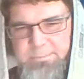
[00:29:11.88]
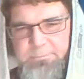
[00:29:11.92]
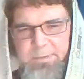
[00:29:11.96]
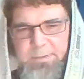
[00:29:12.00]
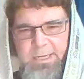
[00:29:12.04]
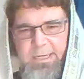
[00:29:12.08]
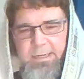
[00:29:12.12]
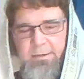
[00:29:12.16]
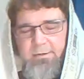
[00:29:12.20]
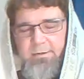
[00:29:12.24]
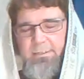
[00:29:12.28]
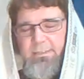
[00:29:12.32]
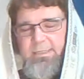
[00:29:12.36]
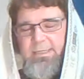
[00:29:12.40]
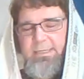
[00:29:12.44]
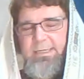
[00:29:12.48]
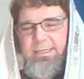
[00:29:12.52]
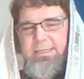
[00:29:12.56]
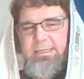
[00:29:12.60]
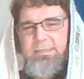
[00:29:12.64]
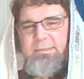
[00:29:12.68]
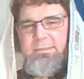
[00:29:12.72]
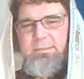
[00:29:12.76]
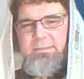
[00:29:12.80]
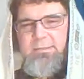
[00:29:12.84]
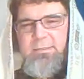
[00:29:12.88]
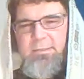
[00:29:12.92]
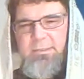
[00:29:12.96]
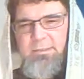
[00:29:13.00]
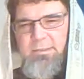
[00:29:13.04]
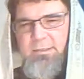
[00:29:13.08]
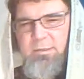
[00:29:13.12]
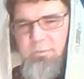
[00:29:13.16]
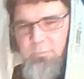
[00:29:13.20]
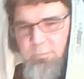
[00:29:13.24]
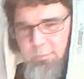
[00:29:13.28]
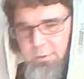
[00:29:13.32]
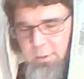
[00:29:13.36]
Peter did,
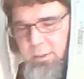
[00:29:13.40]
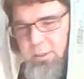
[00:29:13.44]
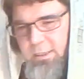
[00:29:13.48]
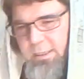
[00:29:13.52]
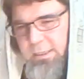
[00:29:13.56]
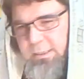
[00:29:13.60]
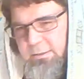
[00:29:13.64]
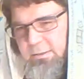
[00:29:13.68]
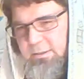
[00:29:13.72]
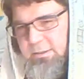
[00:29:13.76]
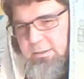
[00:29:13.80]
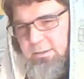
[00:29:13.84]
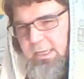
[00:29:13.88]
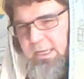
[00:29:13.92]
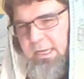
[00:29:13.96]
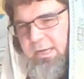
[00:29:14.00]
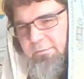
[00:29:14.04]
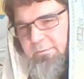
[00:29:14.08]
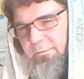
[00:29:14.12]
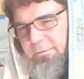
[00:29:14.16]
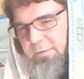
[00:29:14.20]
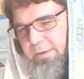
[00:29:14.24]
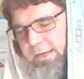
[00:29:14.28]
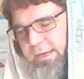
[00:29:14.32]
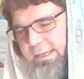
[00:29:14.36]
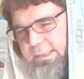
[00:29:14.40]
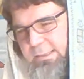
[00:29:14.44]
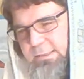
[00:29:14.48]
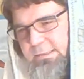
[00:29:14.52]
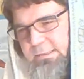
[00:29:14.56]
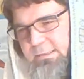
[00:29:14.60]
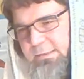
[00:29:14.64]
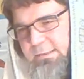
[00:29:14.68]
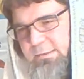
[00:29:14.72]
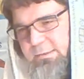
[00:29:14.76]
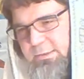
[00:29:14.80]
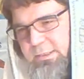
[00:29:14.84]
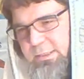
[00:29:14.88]
we're going to have
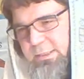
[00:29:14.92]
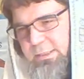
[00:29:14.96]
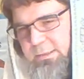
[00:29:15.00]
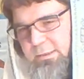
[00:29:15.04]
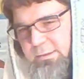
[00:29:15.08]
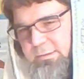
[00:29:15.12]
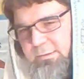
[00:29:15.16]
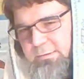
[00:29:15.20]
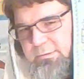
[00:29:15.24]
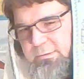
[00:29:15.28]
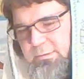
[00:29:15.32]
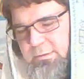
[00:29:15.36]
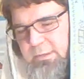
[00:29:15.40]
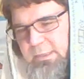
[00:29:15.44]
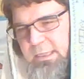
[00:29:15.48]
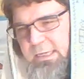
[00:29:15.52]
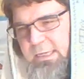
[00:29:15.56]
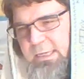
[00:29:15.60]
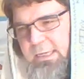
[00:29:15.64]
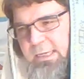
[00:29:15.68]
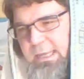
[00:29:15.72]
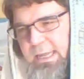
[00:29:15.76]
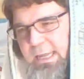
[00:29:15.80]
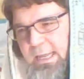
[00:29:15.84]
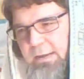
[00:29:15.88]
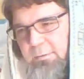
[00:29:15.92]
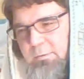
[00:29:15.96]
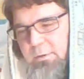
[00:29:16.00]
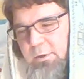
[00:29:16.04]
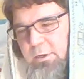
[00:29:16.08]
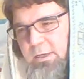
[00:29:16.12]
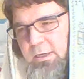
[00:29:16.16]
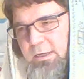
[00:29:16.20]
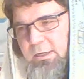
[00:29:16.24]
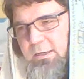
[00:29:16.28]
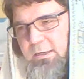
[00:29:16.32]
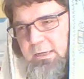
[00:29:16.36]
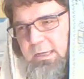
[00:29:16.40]
things too. And we're
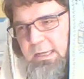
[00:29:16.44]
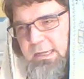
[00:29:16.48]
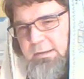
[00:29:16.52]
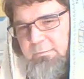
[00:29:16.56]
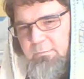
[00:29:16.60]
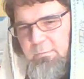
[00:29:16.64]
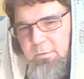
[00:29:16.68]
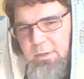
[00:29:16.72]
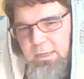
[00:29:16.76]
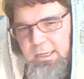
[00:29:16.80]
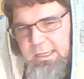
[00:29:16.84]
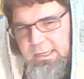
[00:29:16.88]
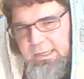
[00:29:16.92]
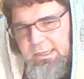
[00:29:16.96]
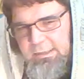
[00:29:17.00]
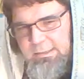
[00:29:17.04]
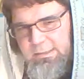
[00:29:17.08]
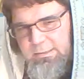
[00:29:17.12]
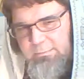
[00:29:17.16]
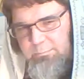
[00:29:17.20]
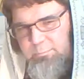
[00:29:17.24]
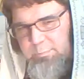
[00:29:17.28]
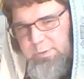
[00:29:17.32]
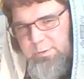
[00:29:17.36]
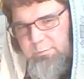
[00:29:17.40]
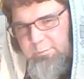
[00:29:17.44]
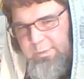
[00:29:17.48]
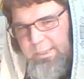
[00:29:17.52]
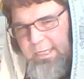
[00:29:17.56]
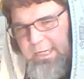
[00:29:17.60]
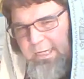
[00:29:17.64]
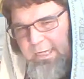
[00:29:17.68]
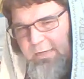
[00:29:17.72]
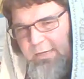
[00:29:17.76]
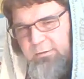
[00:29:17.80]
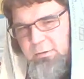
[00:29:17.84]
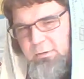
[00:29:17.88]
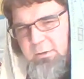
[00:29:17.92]
going to, and and but we
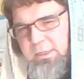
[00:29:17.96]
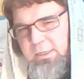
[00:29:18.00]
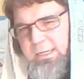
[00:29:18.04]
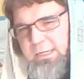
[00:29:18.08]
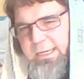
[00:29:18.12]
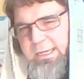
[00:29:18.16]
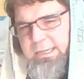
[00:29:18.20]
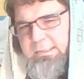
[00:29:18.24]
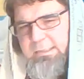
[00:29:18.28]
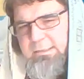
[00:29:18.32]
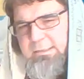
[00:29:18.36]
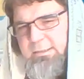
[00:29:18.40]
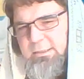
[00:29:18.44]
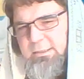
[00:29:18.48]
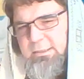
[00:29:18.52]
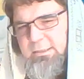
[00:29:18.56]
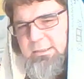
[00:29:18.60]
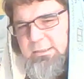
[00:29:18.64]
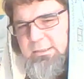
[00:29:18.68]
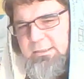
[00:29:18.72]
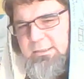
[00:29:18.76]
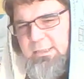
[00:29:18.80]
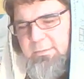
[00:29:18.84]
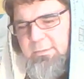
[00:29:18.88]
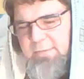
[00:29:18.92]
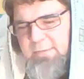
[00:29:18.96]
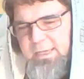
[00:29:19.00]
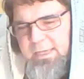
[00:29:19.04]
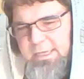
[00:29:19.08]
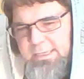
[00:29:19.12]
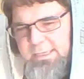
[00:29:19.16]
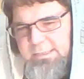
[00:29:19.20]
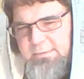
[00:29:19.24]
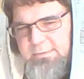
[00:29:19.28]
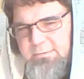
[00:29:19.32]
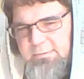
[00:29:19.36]
got to look at some of his